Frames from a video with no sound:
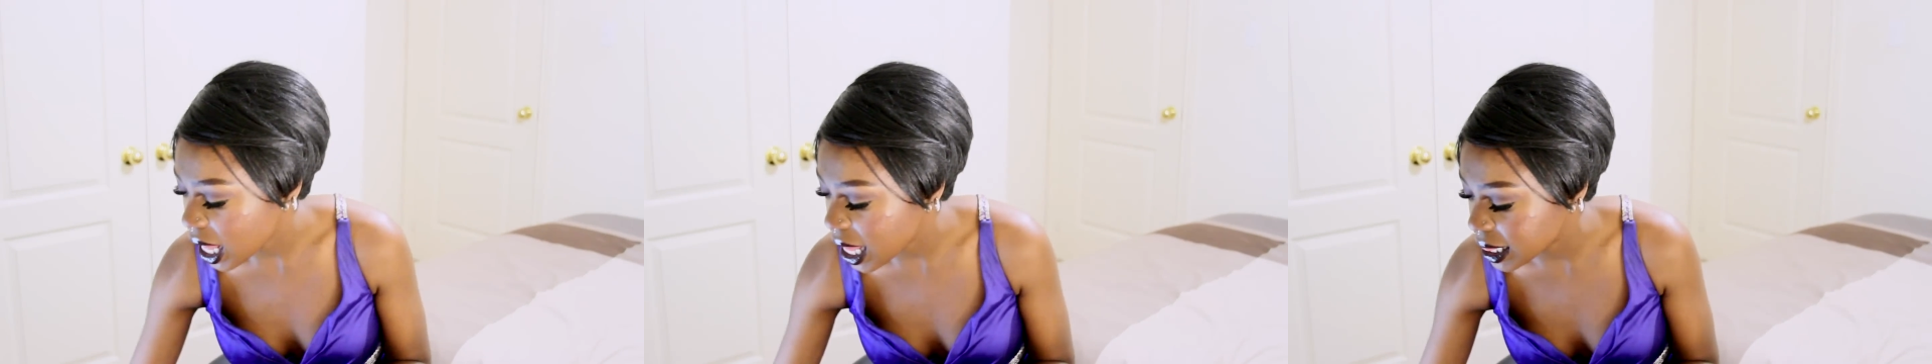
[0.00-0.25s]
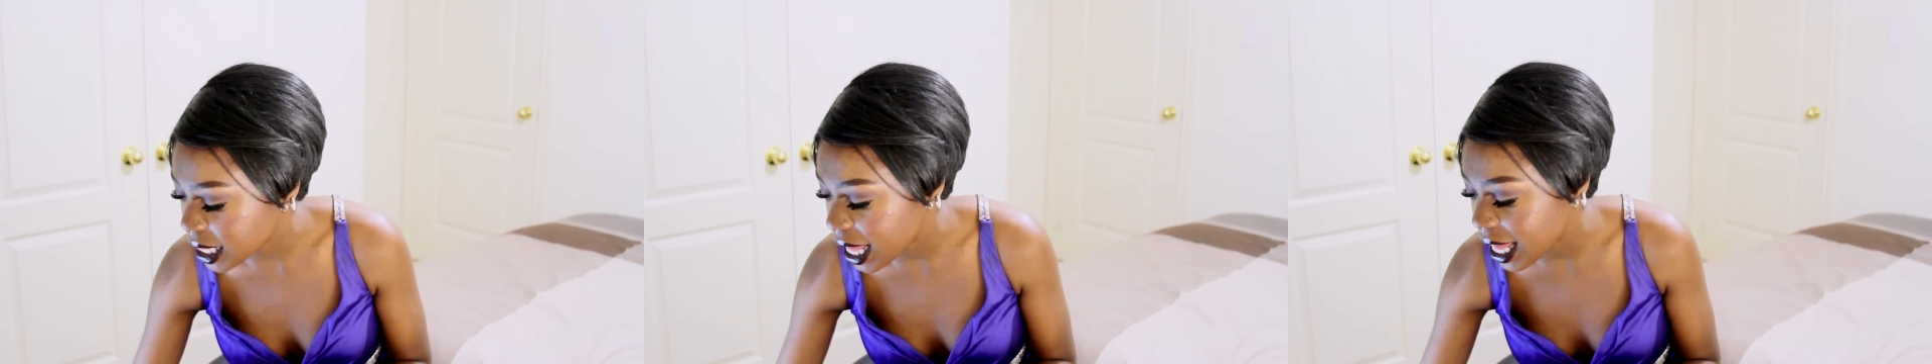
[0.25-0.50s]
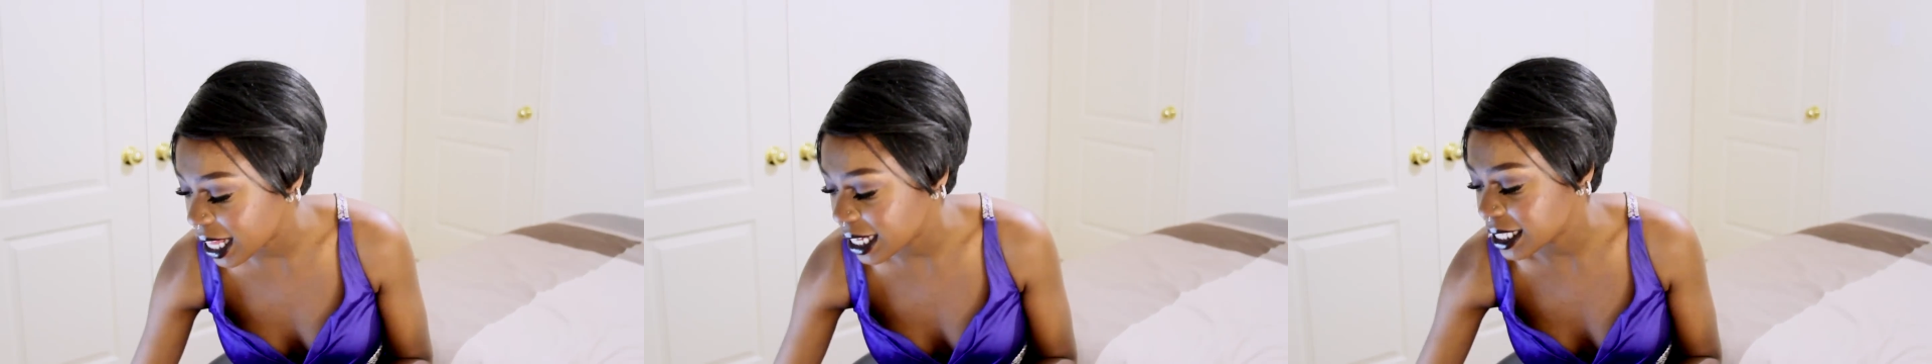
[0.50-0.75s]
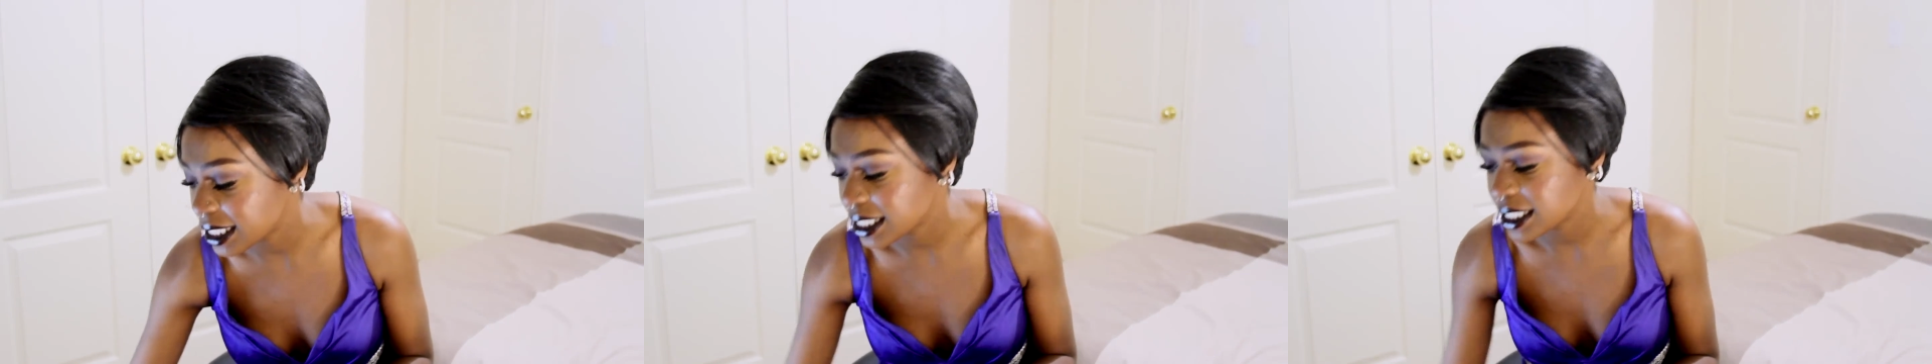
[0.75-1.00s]
And then
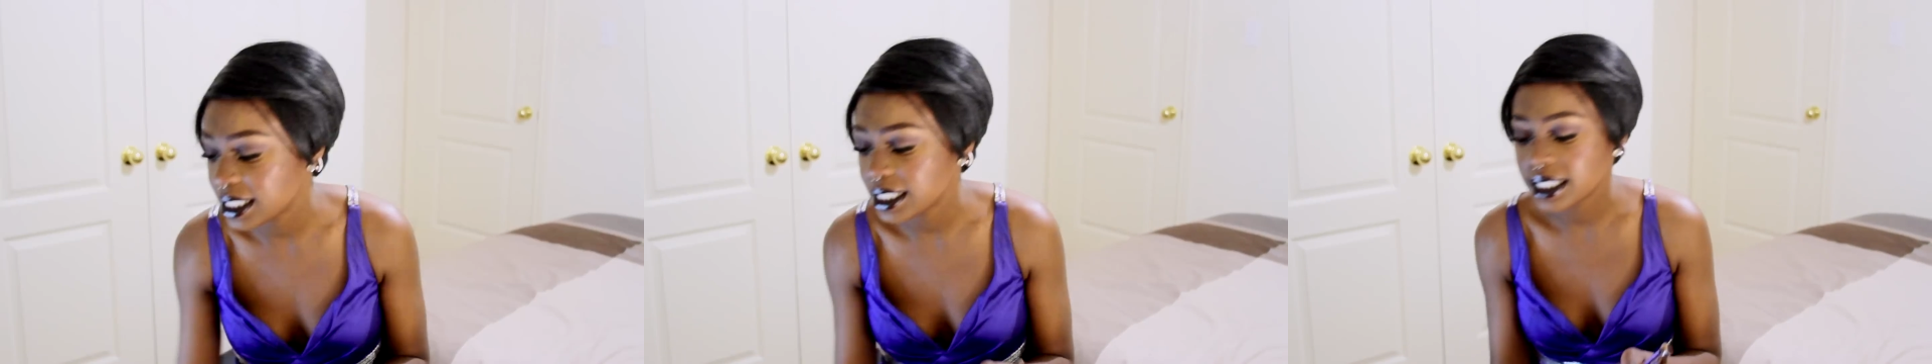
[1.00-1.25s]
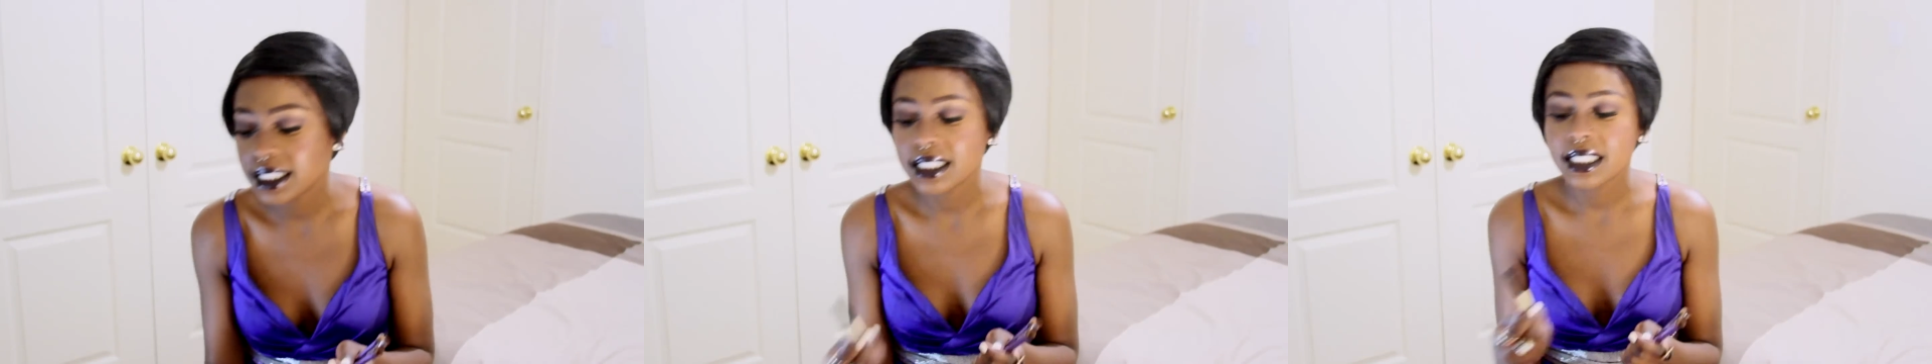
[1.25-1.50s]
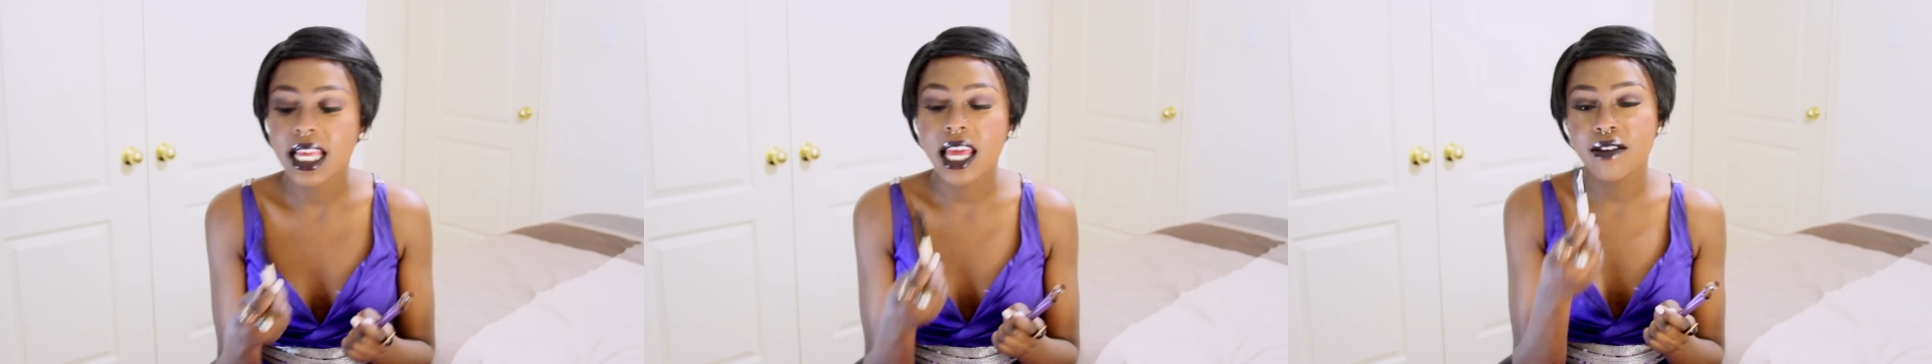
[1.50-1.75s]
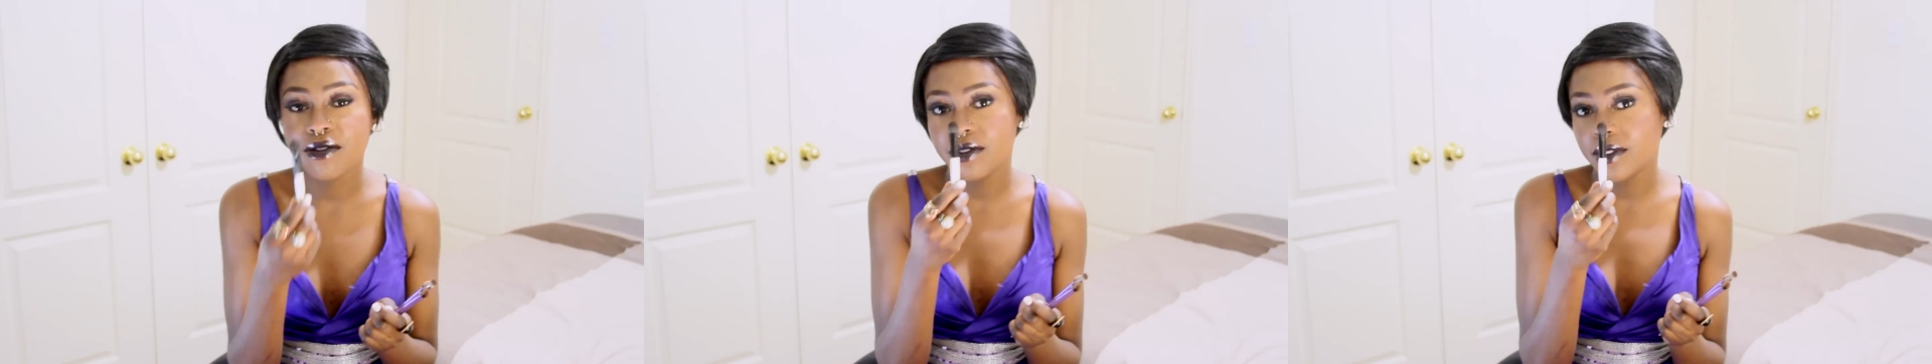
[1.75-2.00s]

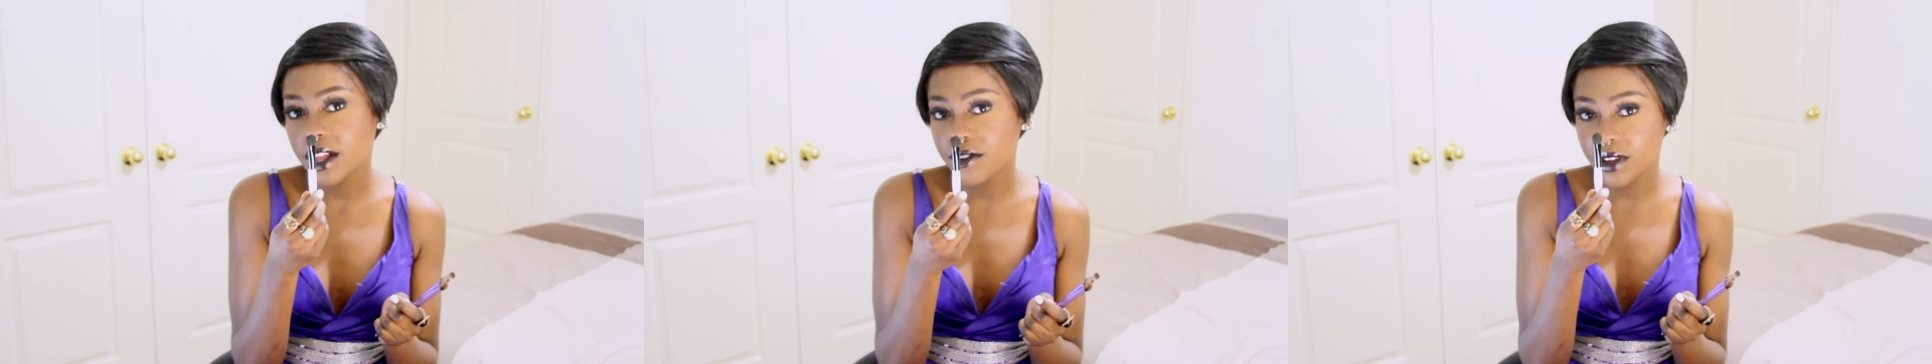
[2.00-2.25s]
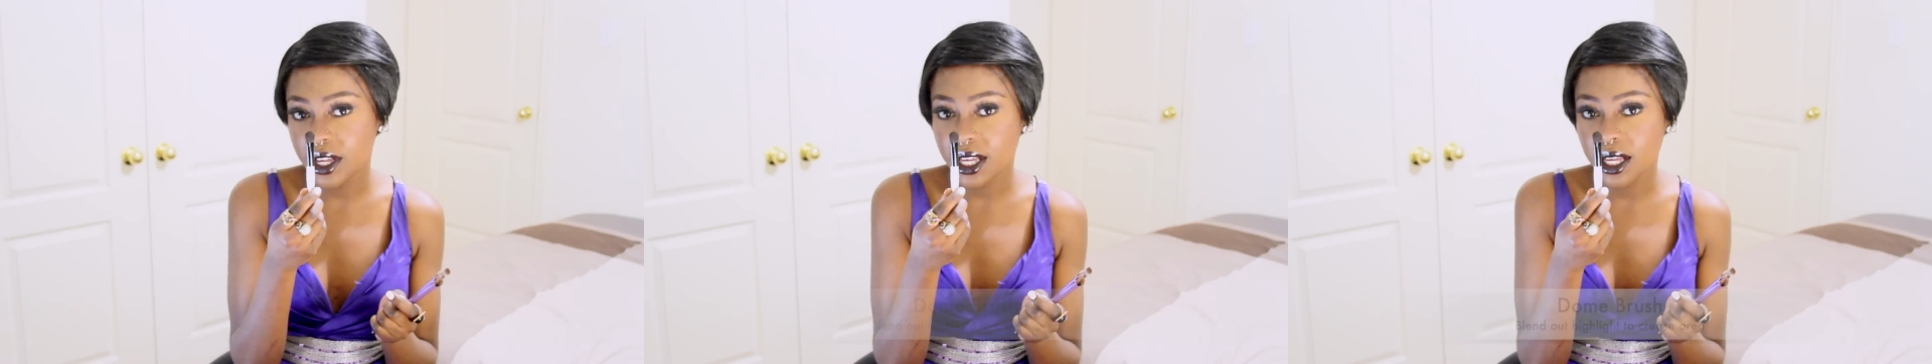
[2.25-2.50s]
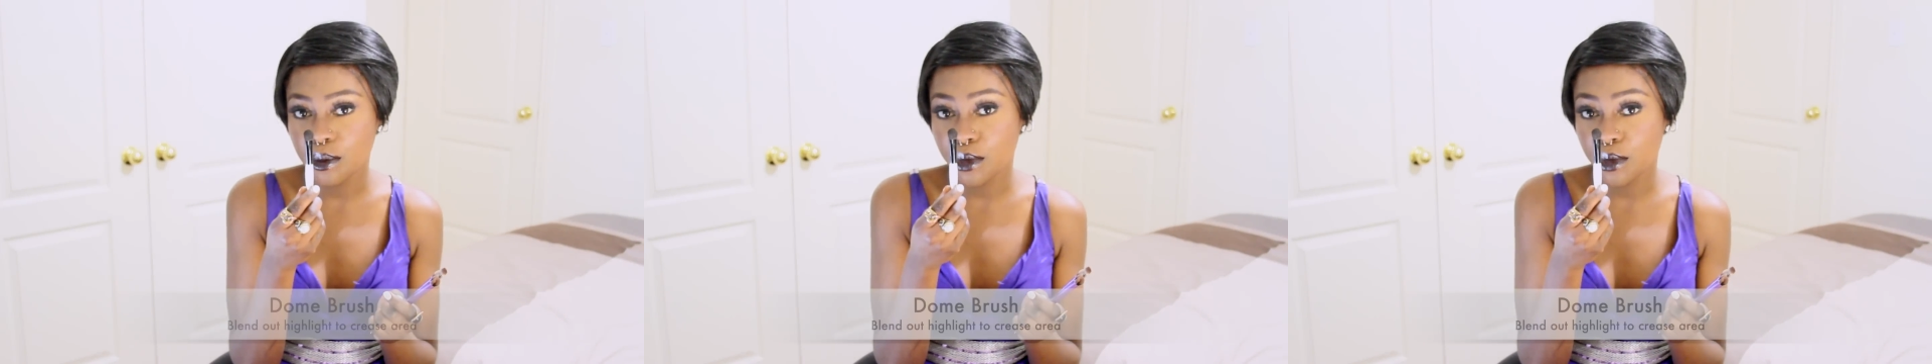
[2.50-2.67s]
a fluffy